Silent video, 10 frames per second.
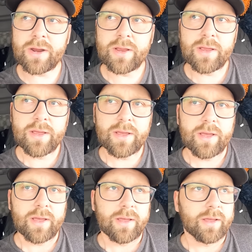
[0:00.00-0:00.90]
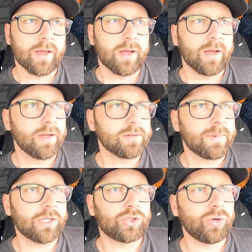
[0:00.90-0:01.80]
uh,
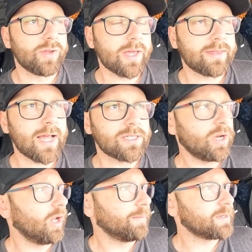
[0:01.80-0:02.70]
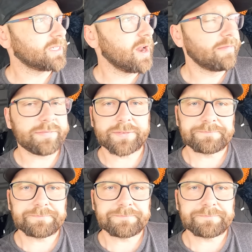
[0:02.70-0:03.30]
make sure that that's all up to snuff,